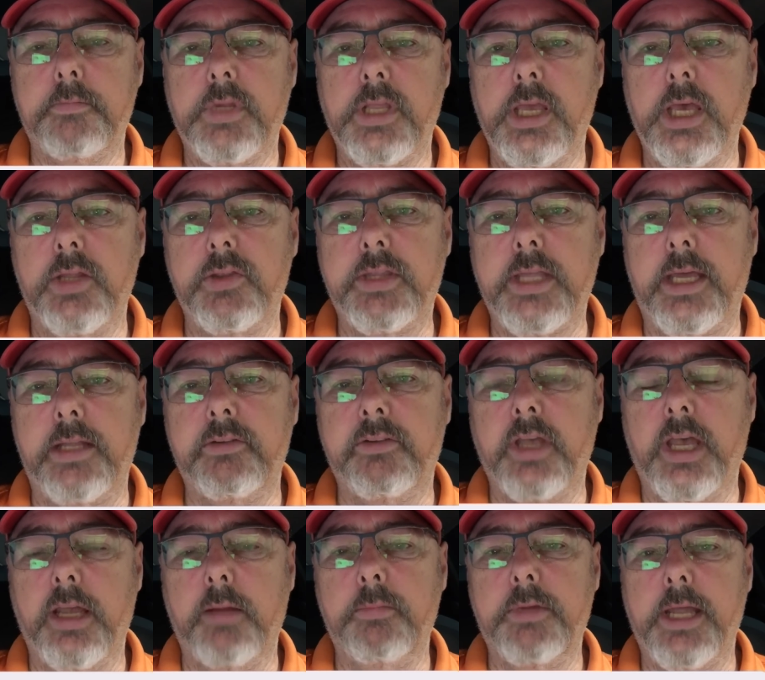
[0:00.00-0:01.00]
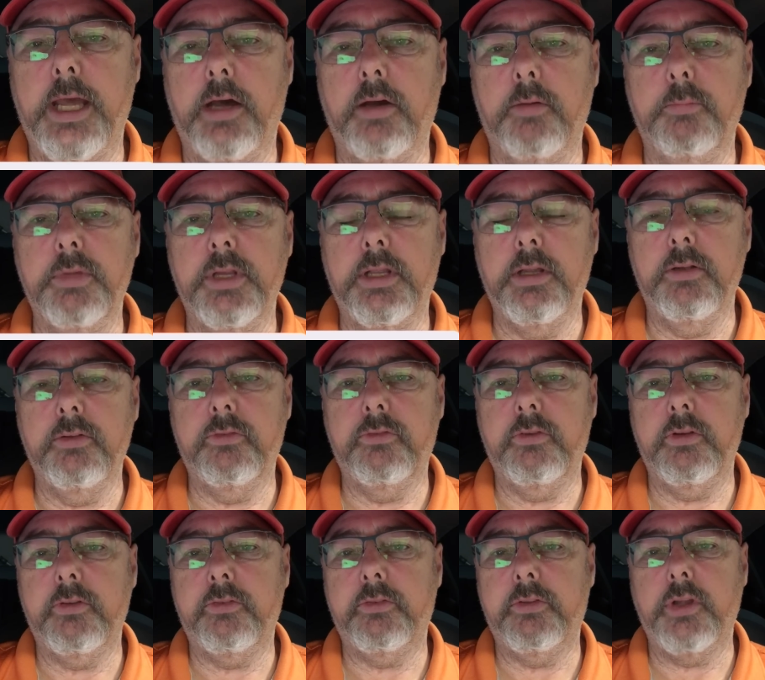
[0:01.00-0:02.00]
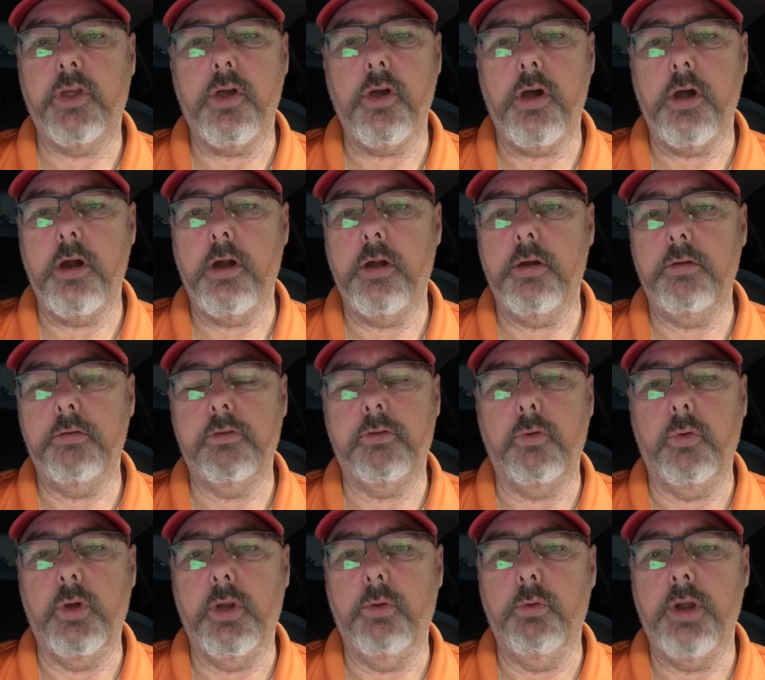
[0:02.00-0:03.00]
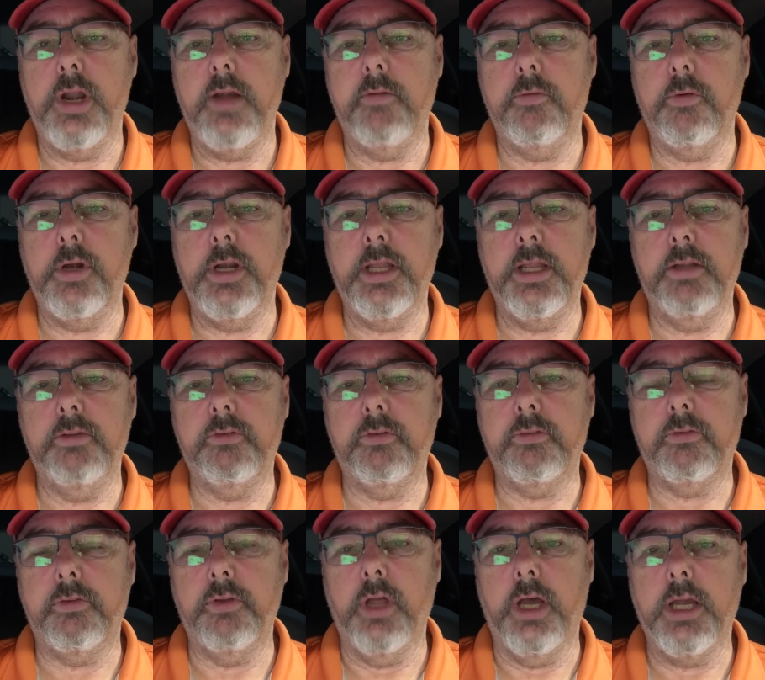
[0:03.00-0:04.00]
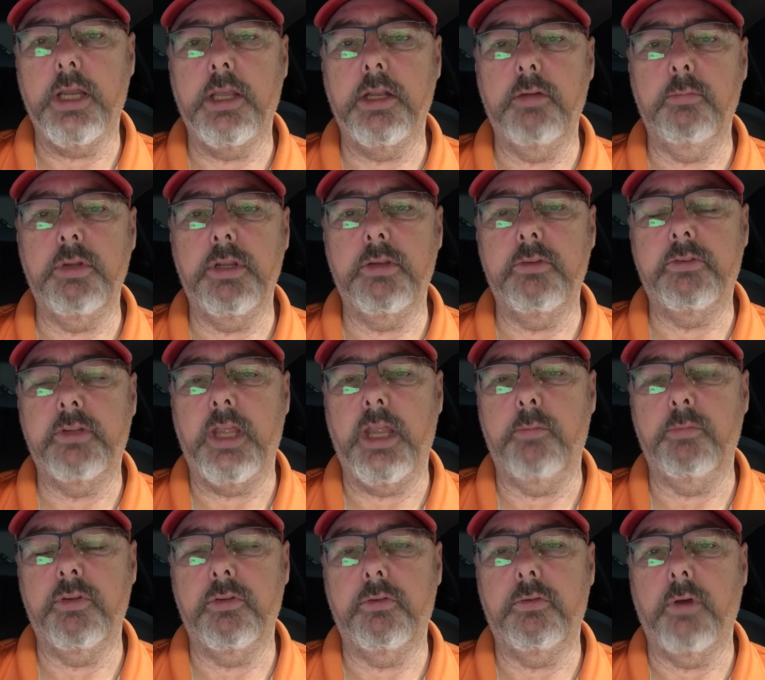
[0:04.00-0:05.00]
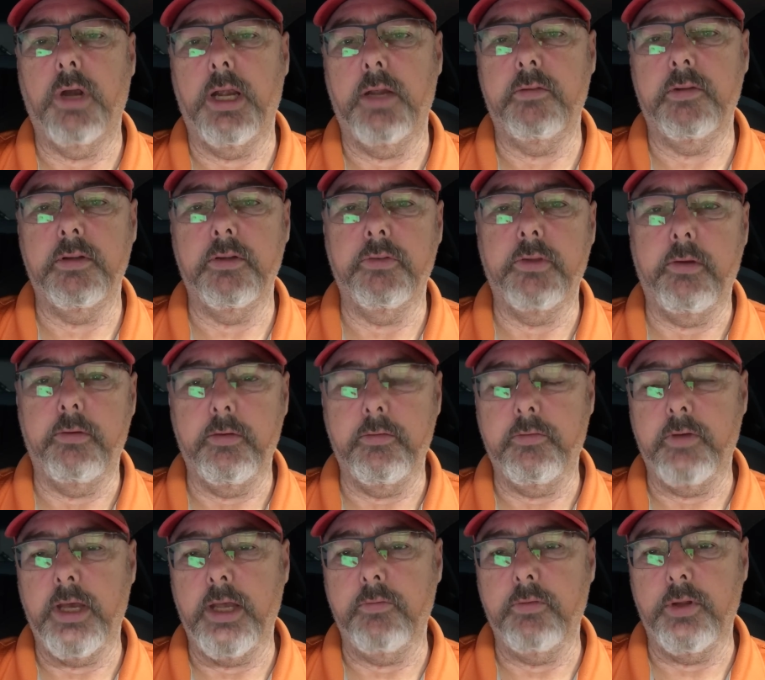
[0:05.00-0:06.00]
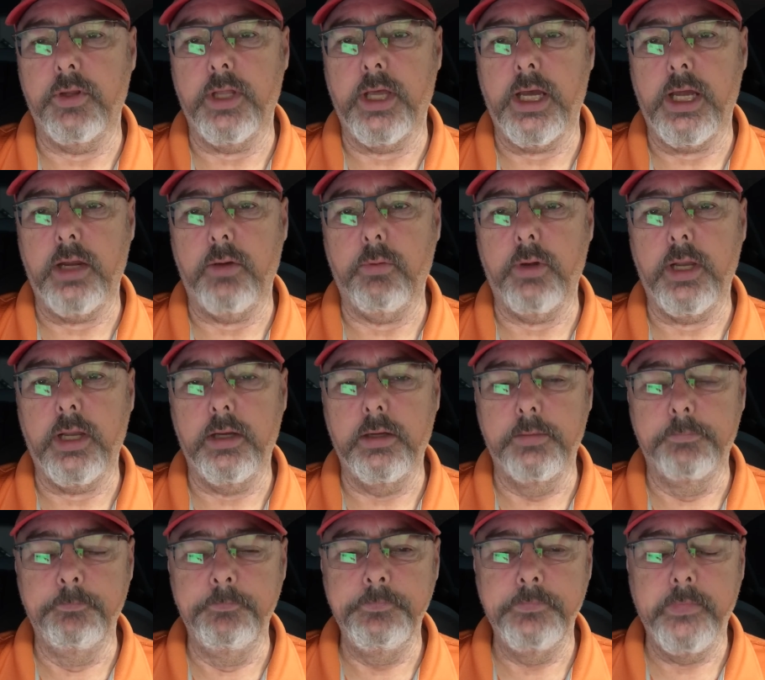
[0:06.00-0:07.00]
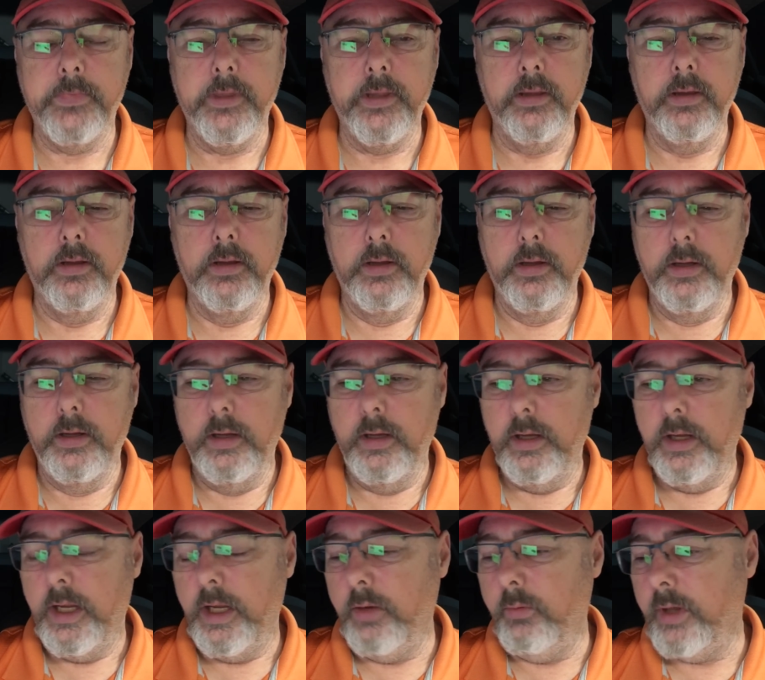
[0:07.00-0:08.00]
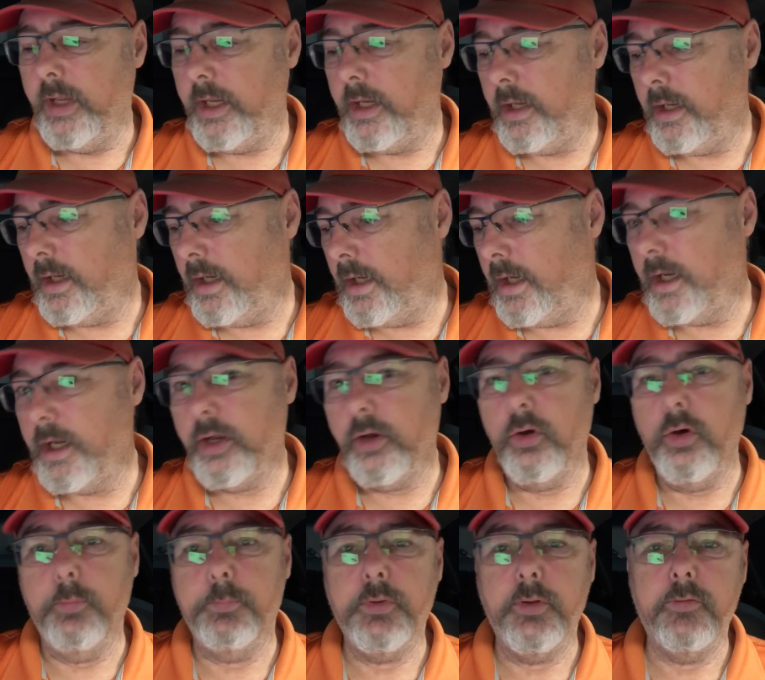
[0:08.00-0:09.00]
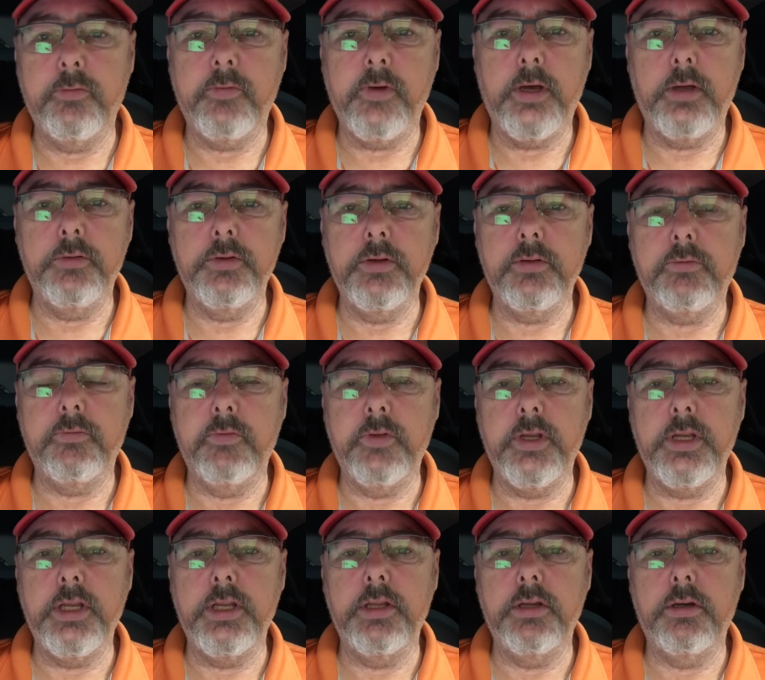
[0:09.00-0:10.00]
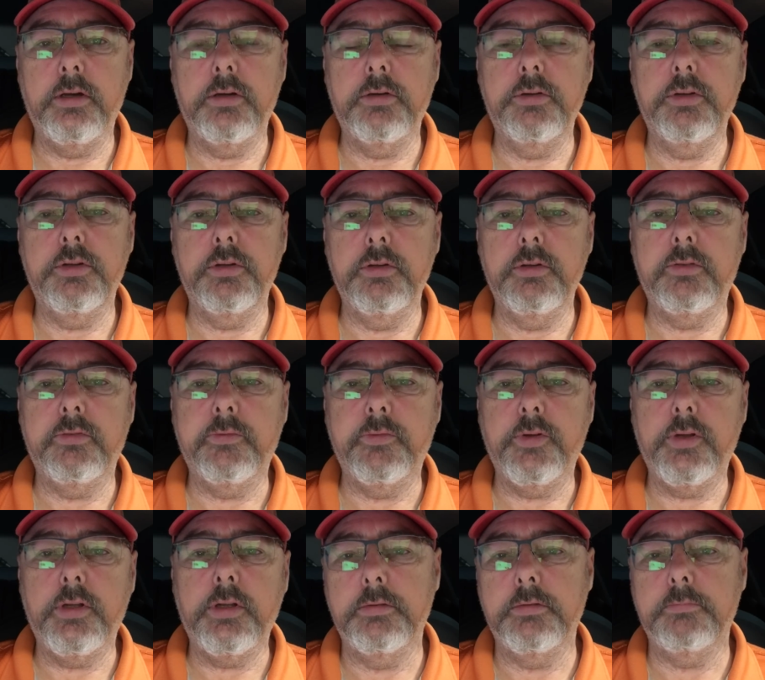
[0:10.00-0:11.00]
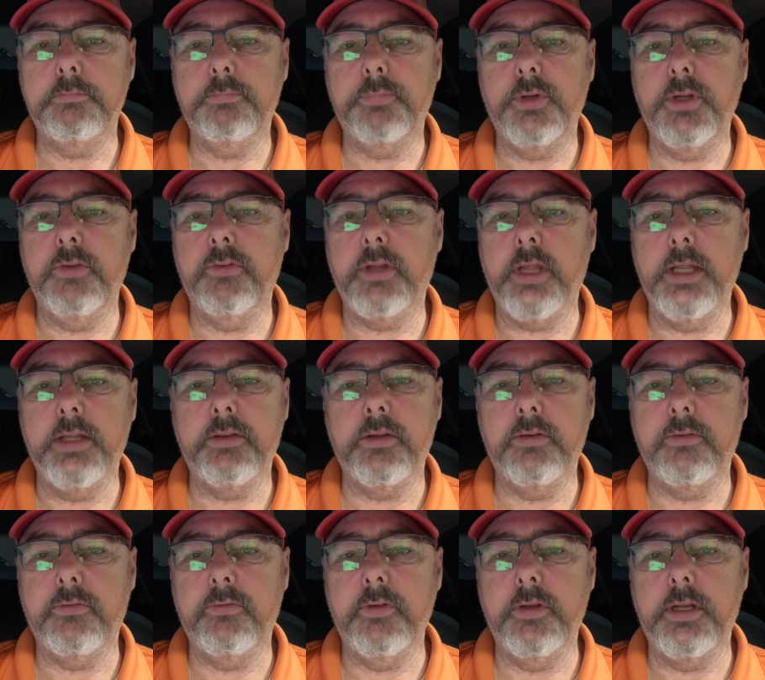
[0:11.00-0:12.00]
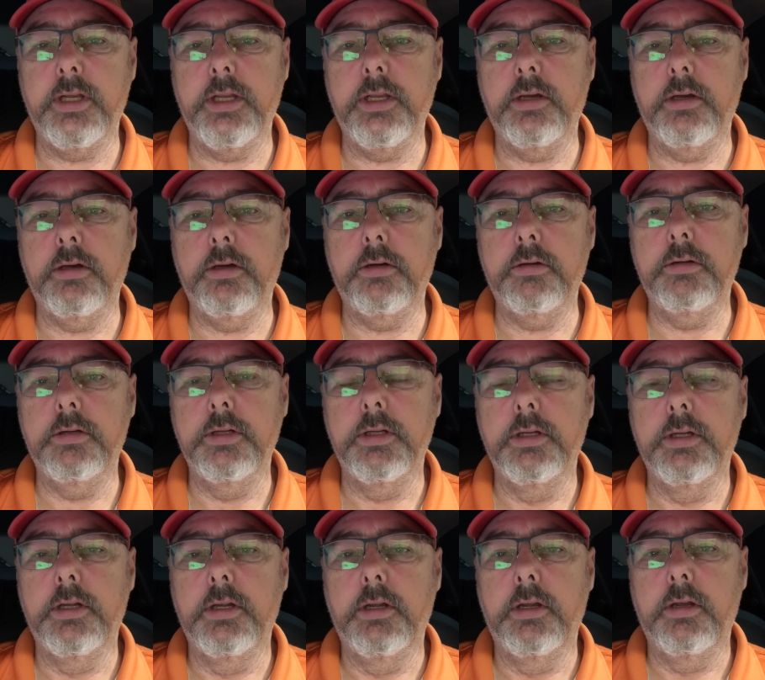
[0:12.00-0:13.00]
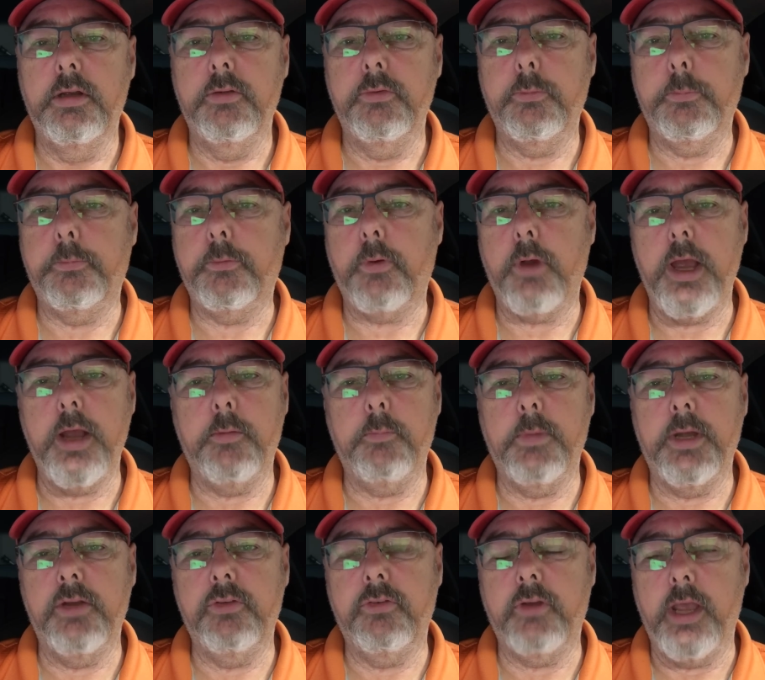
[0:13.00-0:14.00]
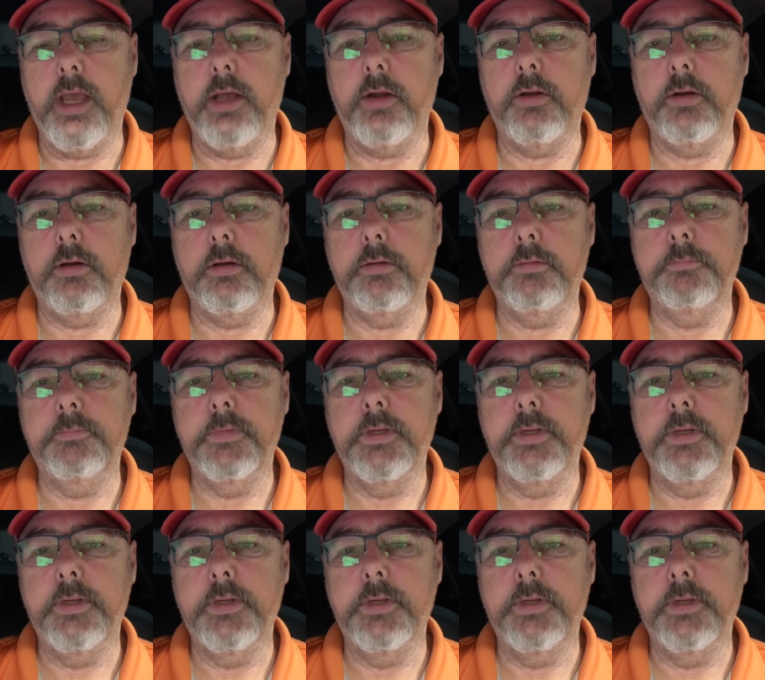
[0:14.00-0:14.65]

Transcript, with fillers: cut that time down, because just the car doing whatever it is not going to be the same as driving 75 on the highway. Anyway, I hope you found this video useful. Please like this video, subscribe to my channel,